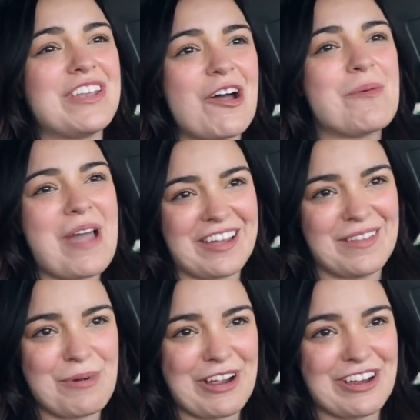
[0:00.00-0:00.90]
Now I'm back in
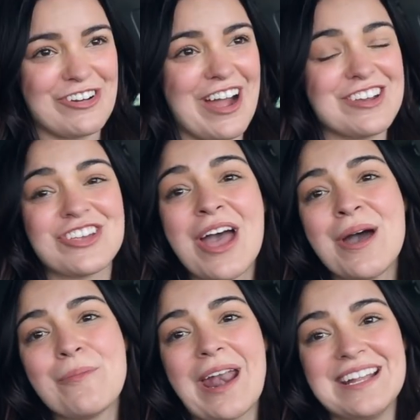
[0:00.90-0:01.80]
the parking garage,
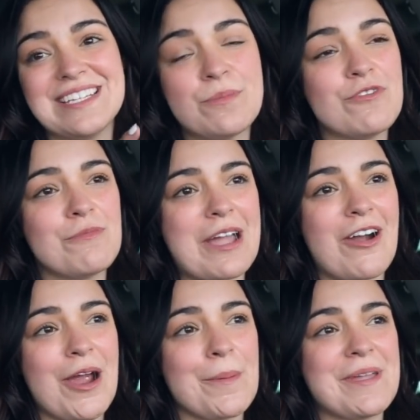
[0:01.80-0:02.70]
but I did move my
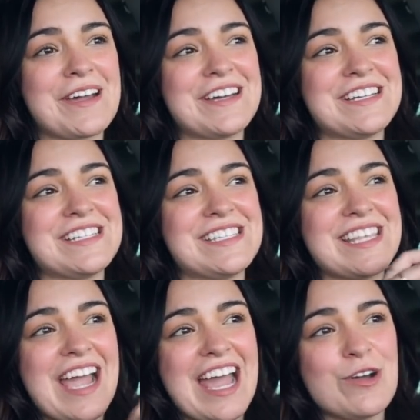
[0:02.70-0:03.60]
car because
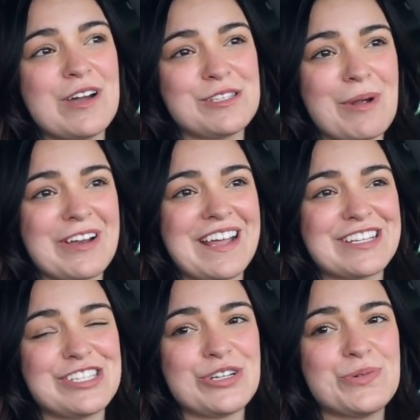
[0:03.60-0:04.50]
the guy who I was parked
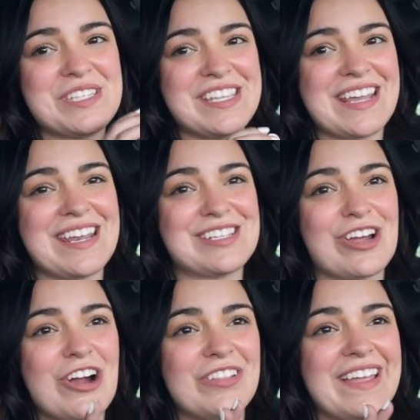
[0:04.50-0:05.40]
next to was sitting in his
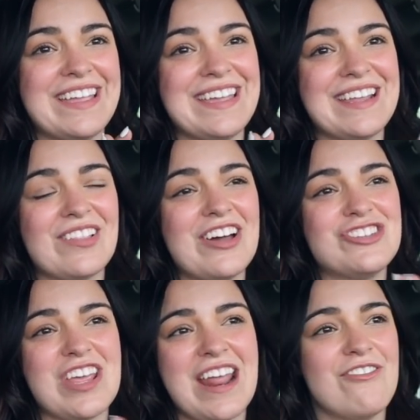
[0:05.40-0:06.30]
car like eating
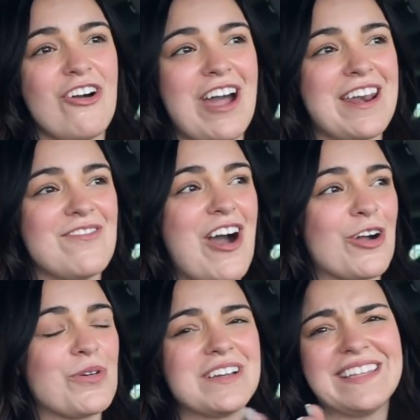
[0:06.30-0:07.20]
lunch and I felt kind of
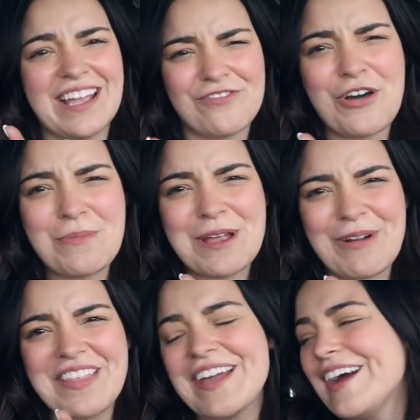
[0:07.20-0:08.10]
awkward like filming
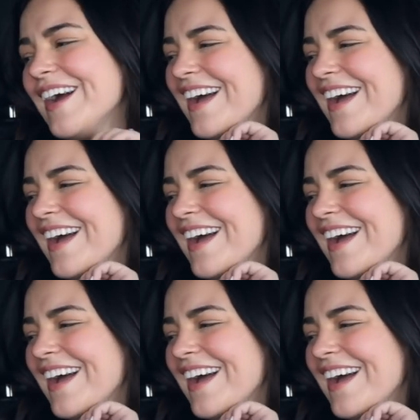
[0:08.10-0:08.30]
right there.